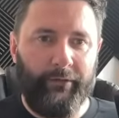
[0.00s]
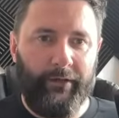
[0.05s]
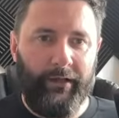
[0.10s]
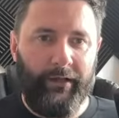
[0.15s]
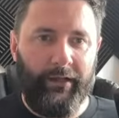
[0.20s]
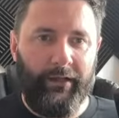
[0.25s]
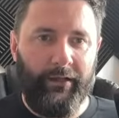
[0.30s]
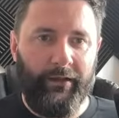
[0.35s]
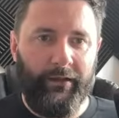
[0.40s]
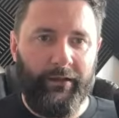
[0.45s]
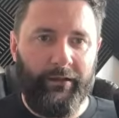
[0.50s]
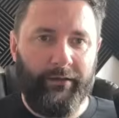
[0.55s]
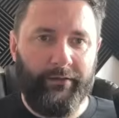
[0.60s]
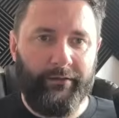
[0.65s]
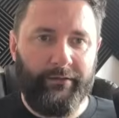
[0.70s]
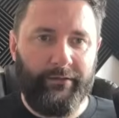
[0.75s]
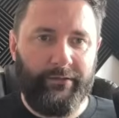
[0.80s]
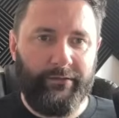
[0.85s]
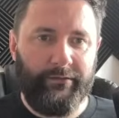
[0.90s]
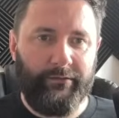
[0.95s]

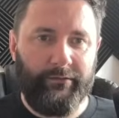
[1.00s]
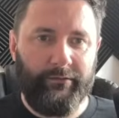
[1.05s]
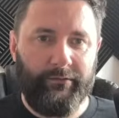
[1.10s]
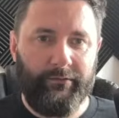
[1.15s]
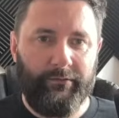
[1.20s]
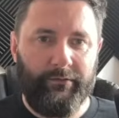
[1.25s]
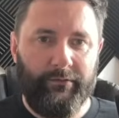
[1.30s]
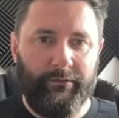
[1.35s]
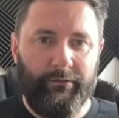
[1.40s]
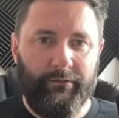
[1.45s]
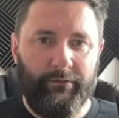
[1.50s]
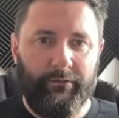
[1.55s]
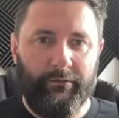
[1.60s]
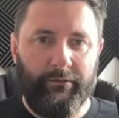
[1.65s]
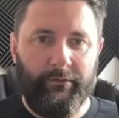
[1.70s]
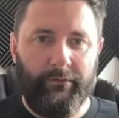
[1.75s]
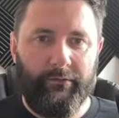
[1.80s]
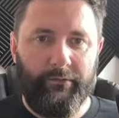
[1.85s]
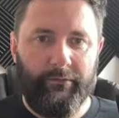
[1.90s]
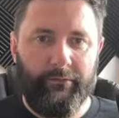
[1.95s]
and
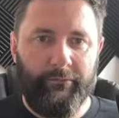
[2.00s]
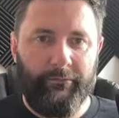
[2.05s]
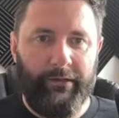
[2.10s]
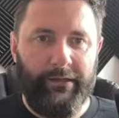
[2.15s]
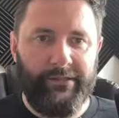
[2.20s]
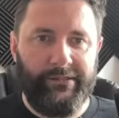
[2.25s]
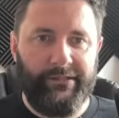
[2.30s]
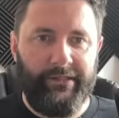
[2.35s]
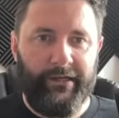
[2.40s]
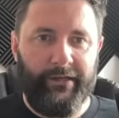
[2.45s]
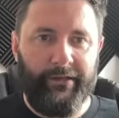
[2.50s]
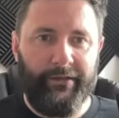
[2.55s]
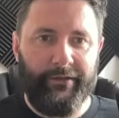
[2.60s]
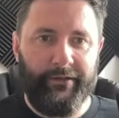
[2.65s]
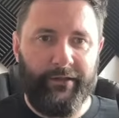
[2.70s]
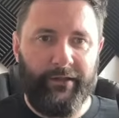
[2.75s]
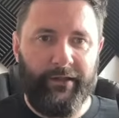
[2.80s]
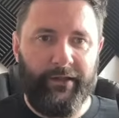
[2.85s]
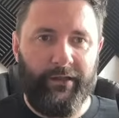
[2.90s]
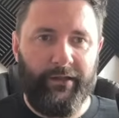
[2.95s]
where's that other
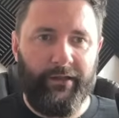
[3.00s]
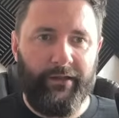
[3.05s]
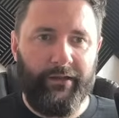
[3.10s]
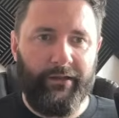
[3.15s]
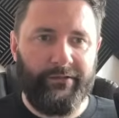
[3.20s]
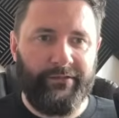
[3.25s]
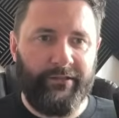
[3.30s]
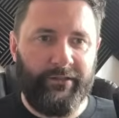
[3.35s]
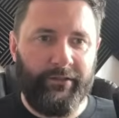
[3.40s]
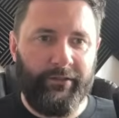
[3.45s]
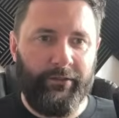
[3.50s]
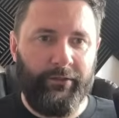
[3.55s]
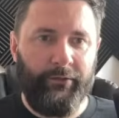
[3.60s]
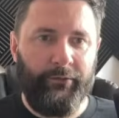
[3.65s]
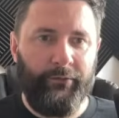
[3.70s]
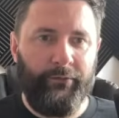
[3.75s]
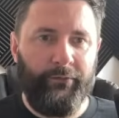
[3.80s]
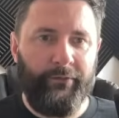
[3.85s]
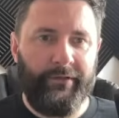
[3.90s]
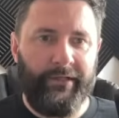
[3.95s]
guy? Is it
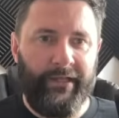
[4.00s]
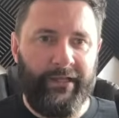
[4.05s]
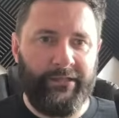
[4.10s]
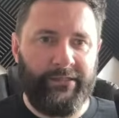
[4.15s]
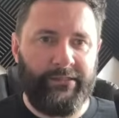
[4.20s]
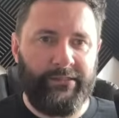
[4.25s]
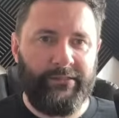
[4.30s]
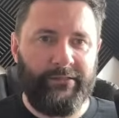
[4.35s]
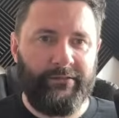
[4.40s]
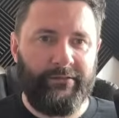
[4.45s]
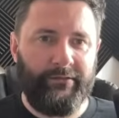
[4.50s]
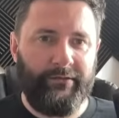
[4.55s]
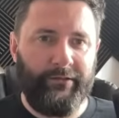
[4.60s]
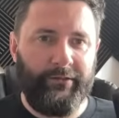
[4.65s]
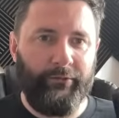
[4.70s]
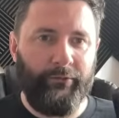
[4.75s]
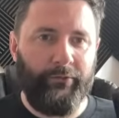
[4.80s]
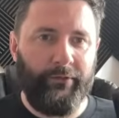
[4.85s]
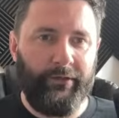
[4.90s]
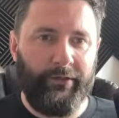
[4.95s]
you? Yes,
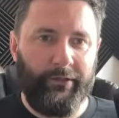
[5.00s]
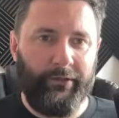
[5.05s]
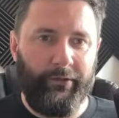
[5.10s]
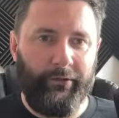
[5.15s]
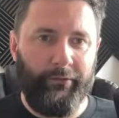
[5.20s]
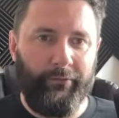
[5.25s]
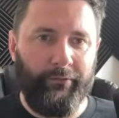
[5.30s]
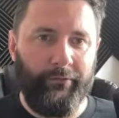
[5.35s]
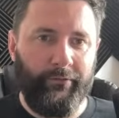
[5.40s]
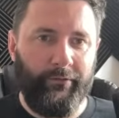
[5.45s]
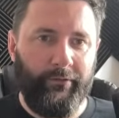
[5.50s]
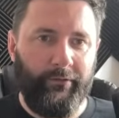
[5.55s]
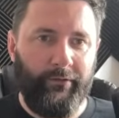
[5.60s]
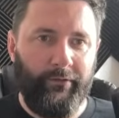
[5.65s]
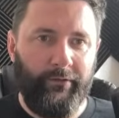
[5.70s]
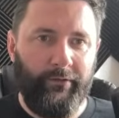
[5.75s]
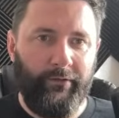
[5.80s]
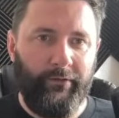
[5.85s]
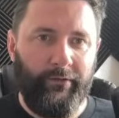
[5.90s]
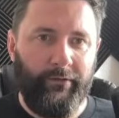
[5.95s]
you're gonna go.
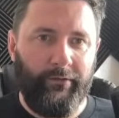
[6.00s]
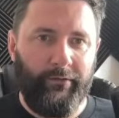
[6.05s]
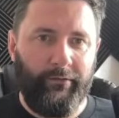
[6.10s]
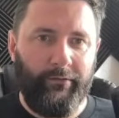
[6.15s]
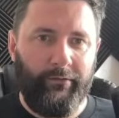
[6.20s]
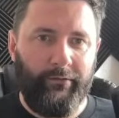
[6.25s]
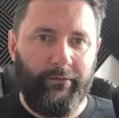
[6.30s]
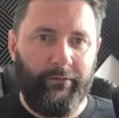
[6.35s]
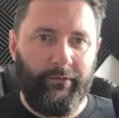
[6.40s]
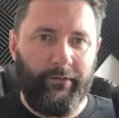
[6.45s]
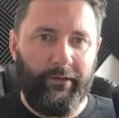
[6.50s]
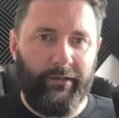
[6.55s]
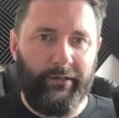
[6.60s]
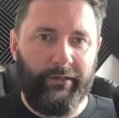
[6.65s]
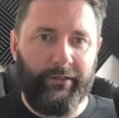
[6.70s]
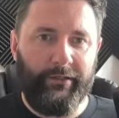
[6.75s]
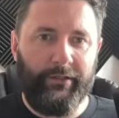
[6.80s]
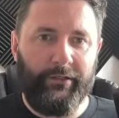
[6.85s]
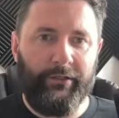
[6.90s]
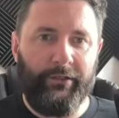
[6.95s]

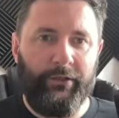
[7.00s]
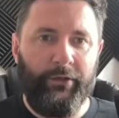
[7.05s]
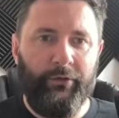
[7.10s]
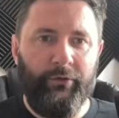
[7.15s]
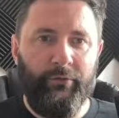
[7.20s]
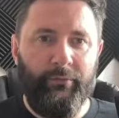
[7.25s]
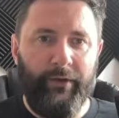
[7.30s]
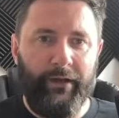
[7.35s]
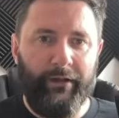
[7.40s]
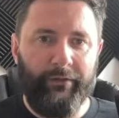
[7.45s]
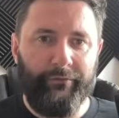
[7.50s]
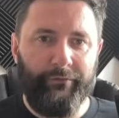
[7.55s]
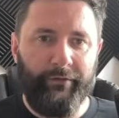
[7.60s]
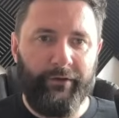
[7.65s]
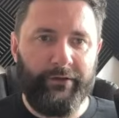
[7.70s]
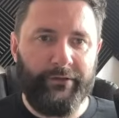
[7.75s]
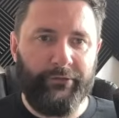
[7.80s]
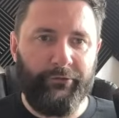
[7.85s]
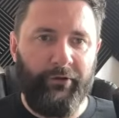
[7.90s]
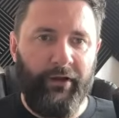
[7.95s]
And you, my
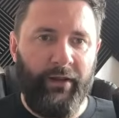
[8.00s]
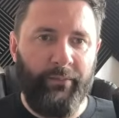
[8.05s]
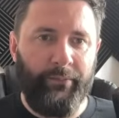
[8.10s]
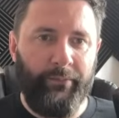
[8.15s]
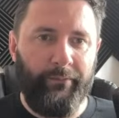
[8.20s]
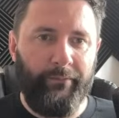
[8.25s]
friend, crap.